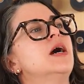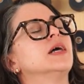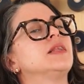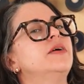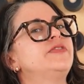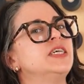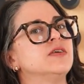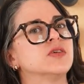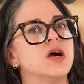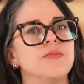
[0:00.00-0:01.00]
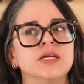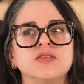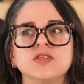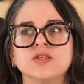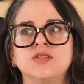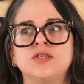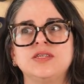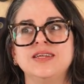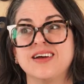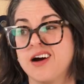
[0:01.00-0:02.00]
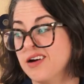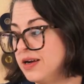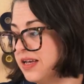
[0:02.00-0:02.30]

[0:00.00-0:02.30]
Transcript: I'd love to hear in the comments, are